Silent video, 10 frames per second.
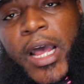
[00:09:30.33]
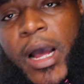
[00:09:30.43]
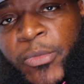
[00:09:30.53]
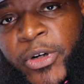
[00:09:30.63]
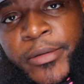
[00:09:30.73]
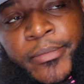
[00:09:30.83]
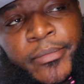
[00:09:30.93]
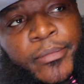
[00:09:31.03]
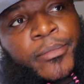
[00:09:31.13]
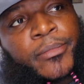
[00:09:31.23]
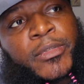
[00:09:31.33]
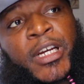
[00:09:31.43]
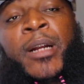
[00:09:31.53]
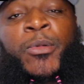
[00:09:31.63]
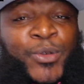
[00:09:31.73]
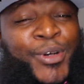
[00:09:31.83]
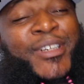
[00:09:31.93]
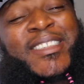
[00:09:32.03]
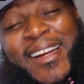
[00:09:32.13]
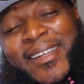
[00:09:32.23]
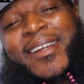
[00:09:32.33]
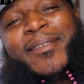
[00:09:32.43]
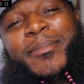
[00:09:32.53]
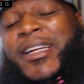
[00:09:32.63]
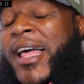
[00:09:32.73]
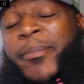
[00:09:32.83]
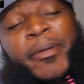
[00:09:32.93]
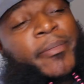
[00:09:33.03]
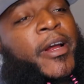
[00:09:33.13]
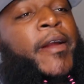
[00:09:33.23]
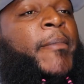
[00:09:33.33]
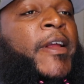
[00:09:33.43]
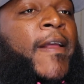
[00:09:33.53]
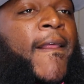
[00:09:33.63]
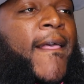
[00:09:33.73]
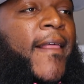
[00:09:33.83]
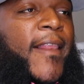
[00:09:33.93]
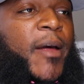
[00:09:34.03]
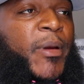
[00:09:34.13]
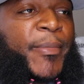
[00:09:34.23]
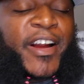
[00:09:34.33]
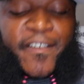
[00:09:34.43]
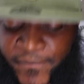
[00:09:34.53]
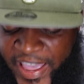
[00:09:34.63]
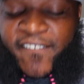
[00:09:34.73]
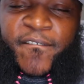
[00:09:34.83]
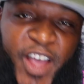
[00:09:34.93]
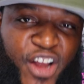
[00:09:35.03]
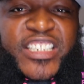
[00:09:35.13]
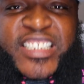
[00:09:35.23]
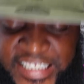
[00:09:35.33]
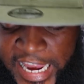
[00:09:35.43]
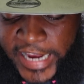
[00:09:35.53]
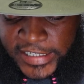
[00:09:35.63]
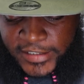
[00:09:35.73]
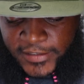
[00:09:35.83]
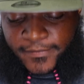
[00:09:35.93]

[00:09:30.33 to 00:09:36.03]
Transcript: I'm real. And I'm as real as I claim. But a lot of people ain't, man. A lot of people out here, fake phonies and snakes.